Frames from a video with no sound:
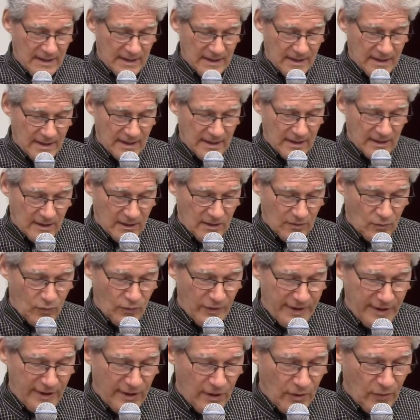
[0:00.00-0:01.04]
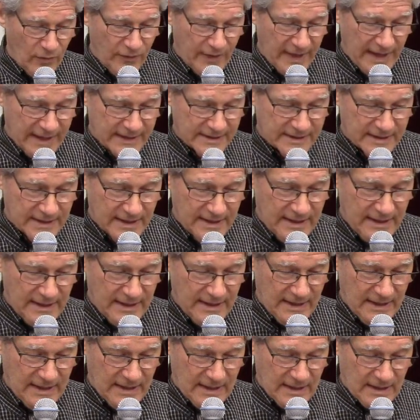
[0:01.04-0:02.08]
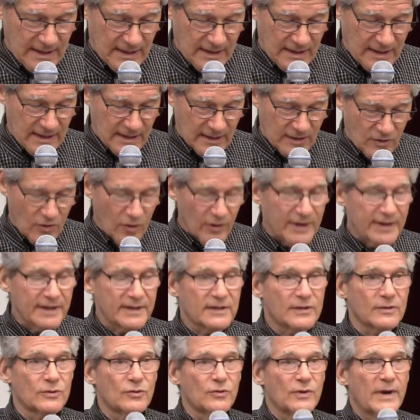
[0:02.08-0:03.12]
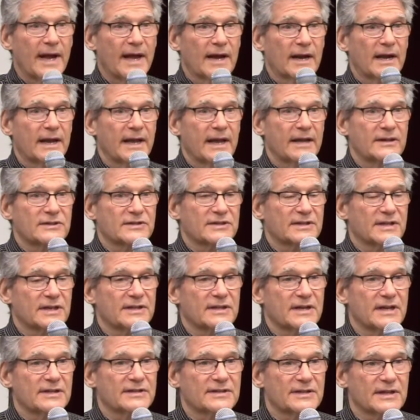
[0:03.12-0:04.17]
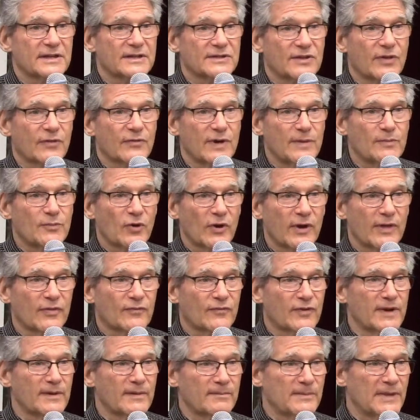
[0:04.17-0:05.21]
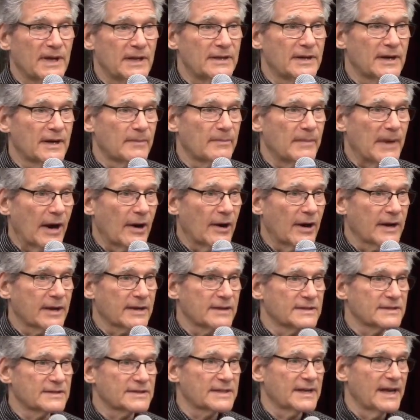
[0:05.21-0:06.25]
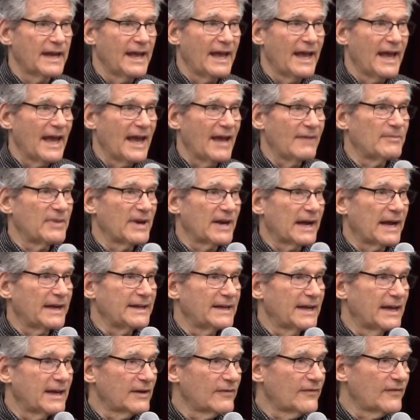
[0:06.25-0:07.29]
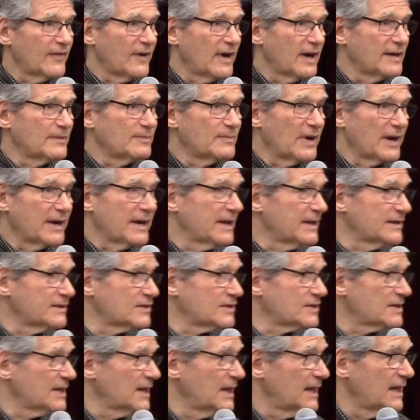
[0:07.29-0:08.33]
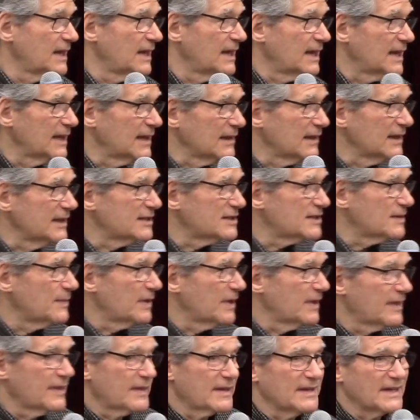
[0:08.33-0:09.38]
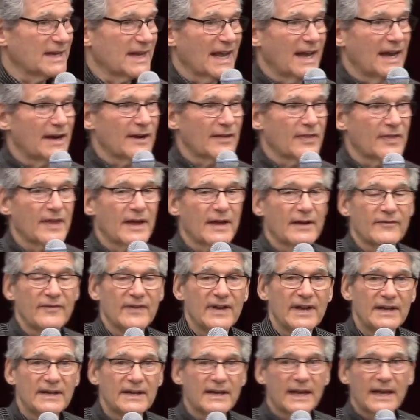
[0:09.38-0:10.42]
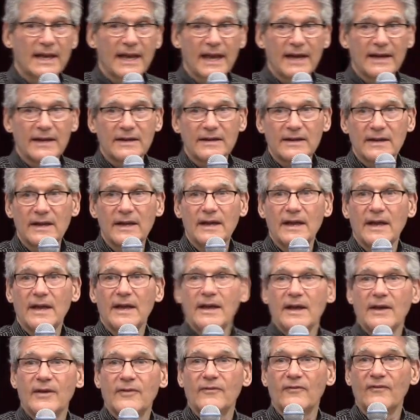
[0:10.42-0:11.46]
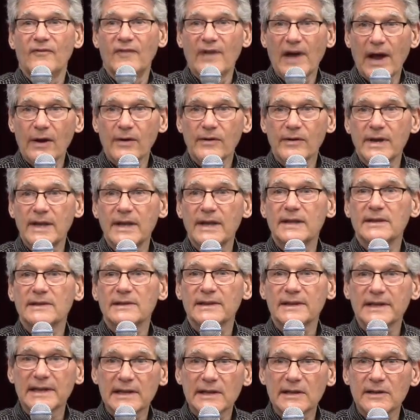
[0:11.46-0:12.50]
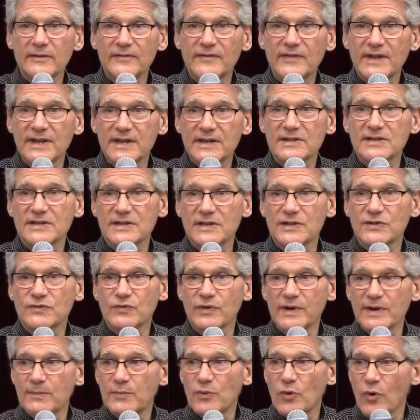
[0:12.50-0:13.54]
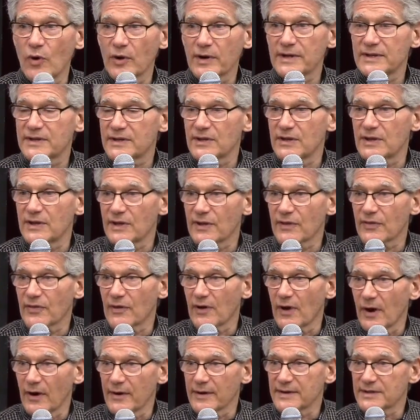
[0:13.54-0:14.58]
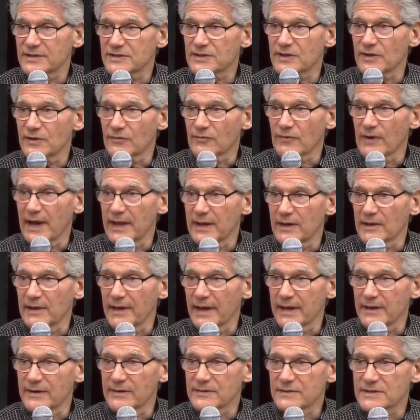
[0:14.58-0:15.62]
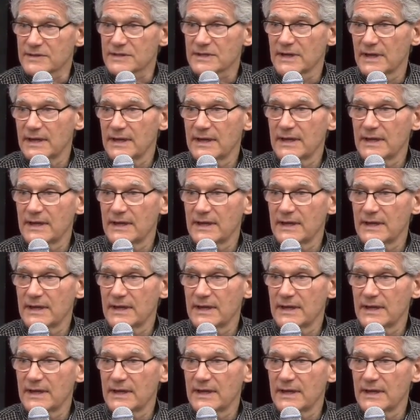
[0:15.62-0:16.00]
We know that according to NIH statistics, 3.3 million Americans have been identified, but as Elizabeth and Kenneth have indicated, very little of this is reported to the authorities, to the regulators.